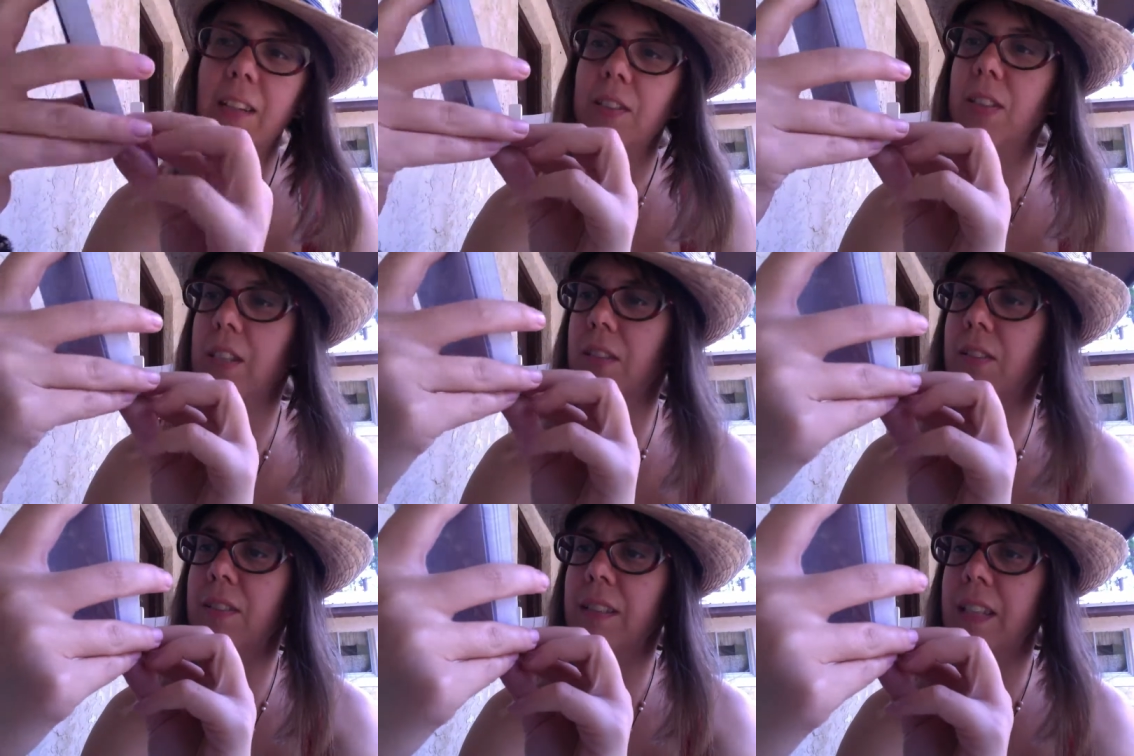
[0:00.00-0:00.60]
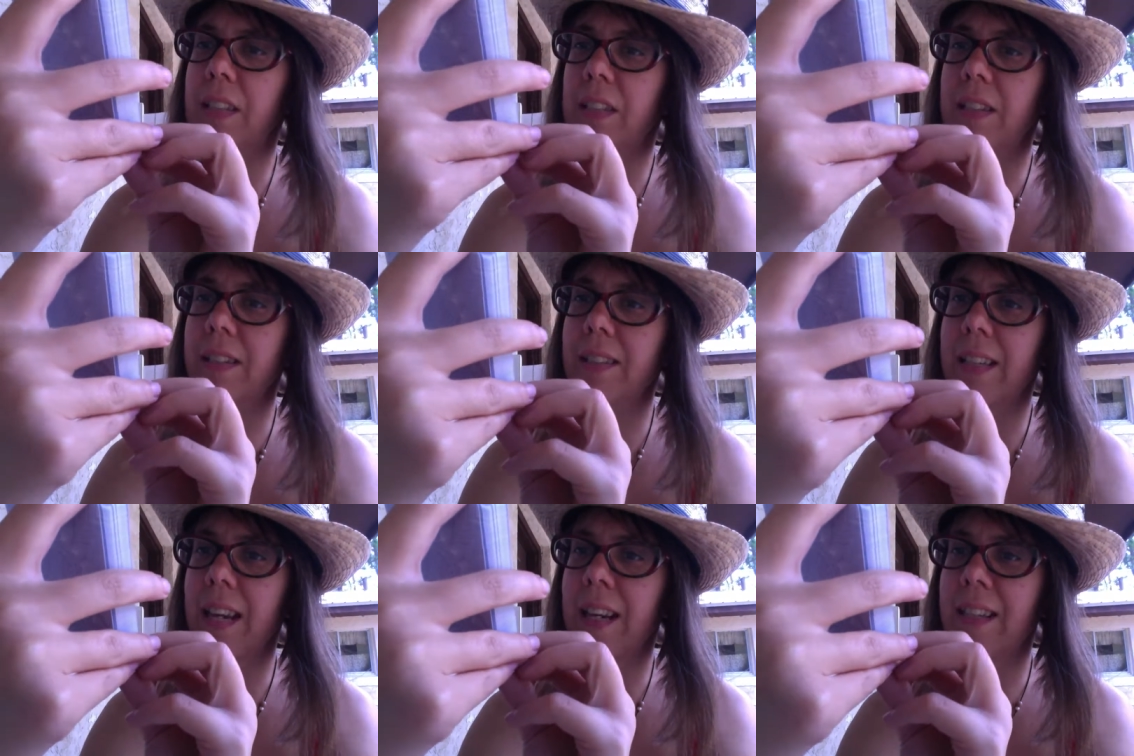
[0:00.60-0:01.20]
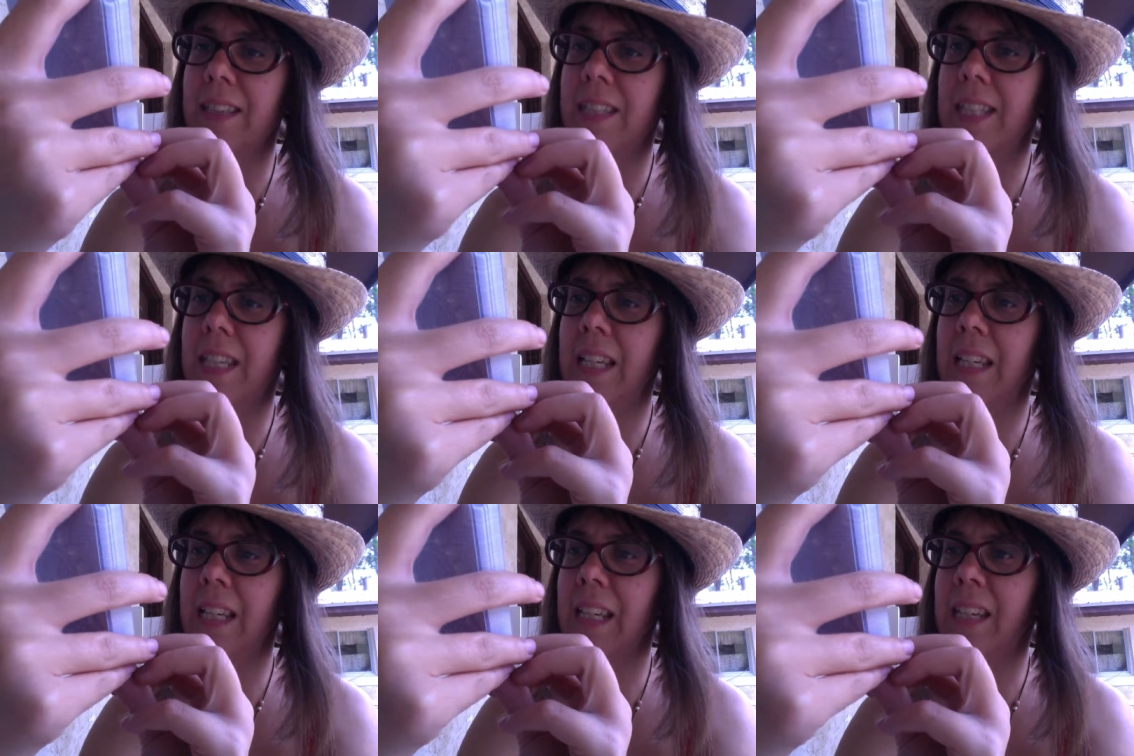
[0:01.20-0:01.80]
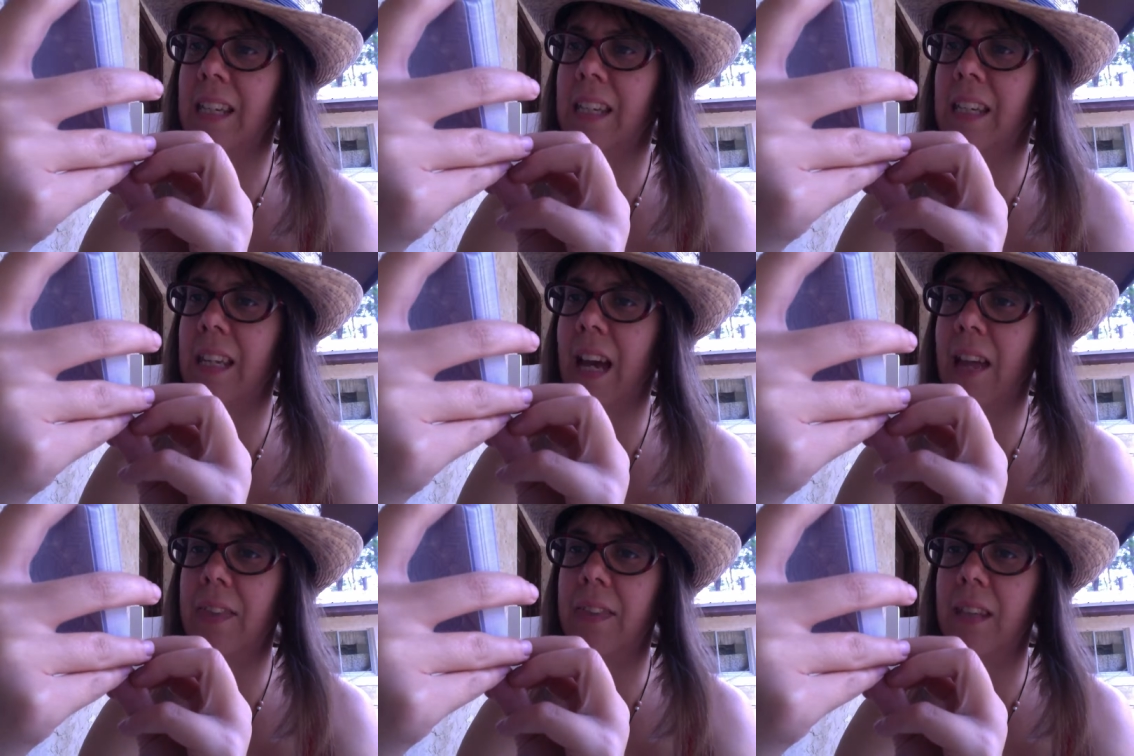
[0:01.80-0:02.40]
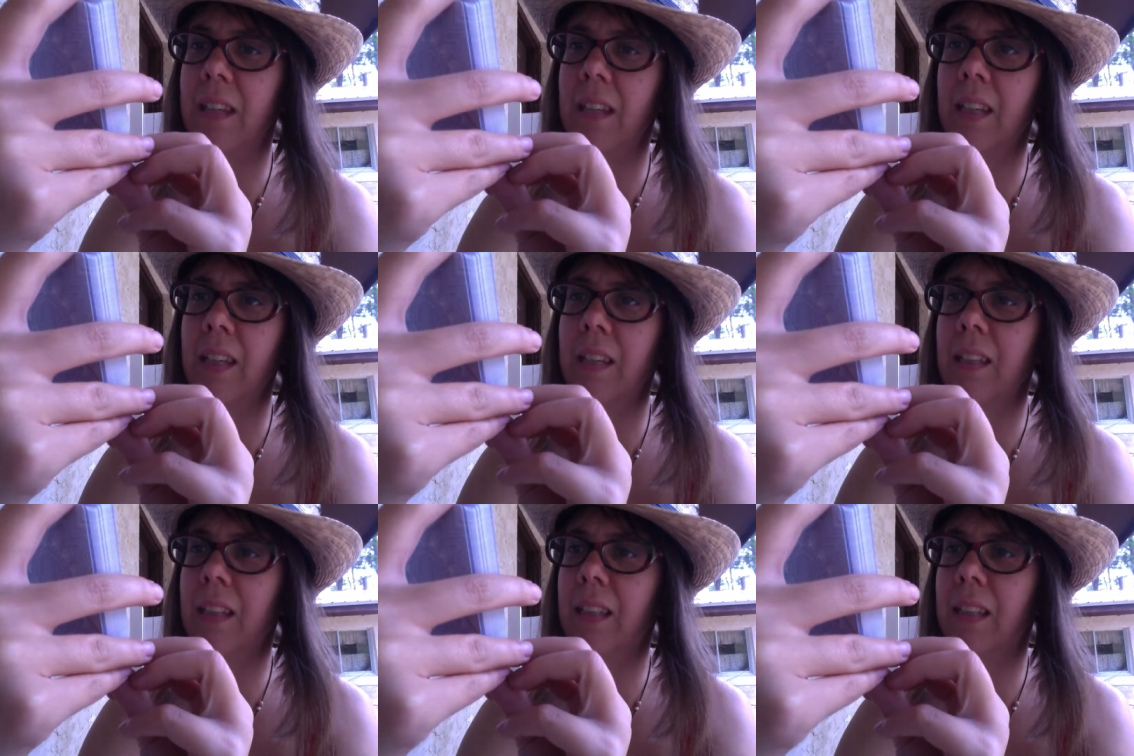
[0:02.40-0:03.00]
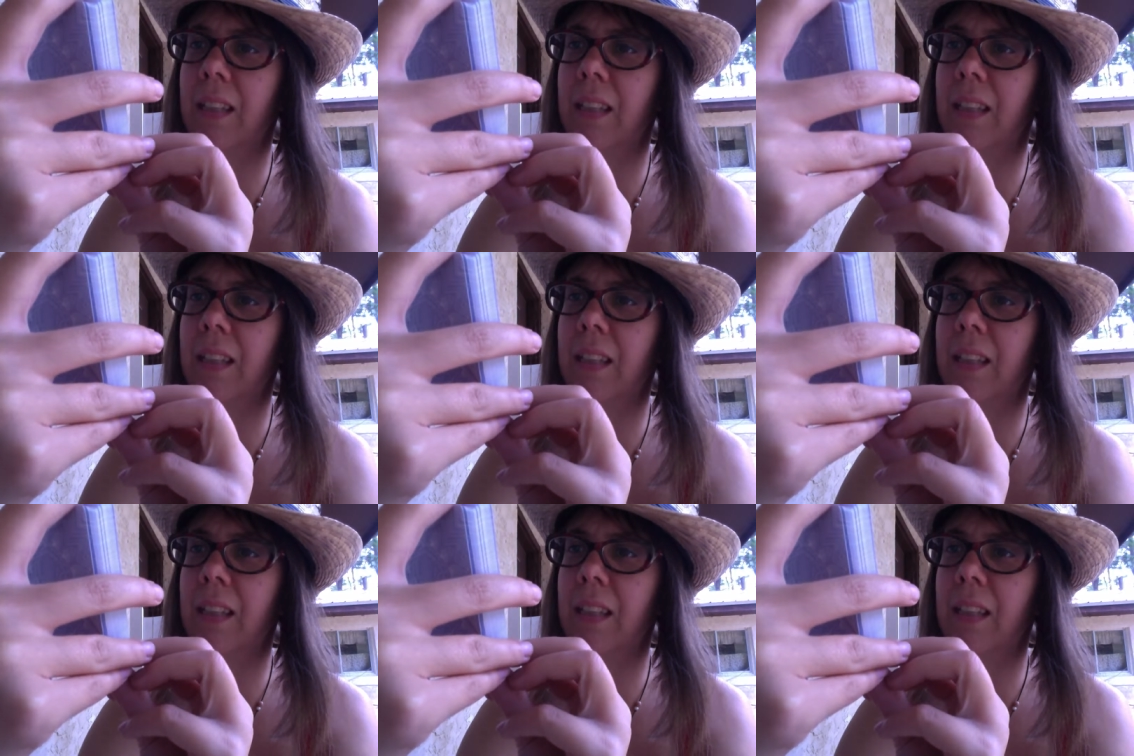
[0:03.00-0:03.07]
she looks like she's kind of sitting in nothing.